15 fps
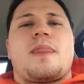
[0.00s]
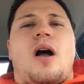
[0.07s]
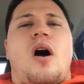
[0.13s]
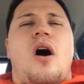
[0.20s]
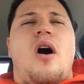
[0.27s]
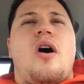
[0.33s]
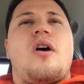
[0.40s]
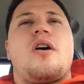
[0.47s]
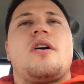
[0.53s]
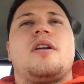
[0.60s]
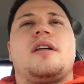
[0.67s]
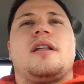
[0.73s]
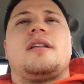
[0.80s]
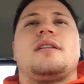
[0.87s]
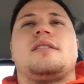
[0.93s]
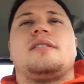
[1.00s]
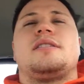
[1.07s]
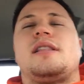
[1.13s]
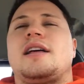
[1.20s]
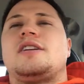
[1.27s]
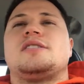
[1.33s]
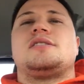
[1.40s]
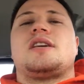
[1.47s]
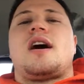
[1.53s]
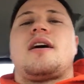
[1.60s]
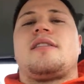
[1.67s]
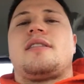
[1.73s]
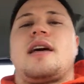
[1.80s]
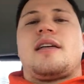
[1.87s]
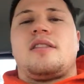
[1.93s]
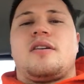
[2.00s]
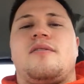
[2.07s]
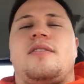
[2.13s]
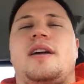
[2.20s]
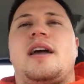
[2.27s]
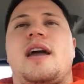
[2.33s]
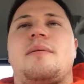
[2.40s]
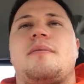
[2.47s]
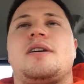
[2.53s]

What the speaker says: hard, and they just thought that their V8